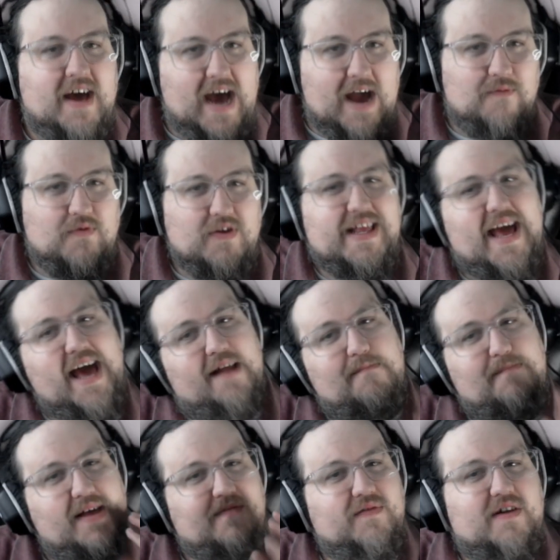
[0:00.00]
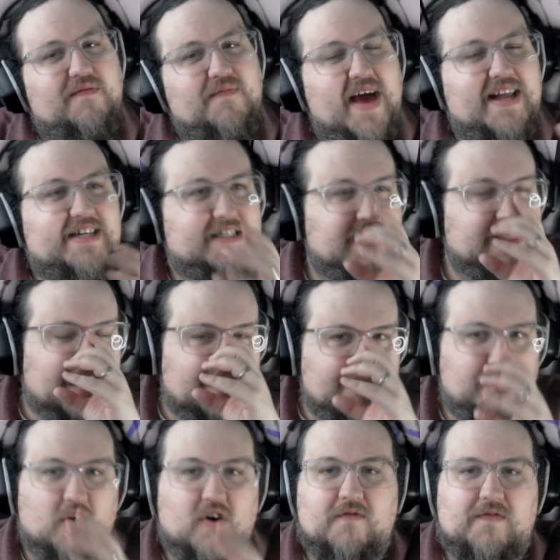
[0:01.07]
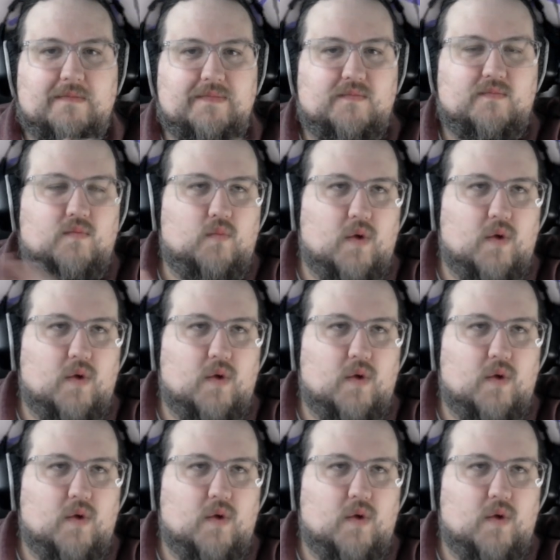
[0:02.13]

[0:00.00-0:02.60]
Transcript: I really had a bit of an advantage because I could pull from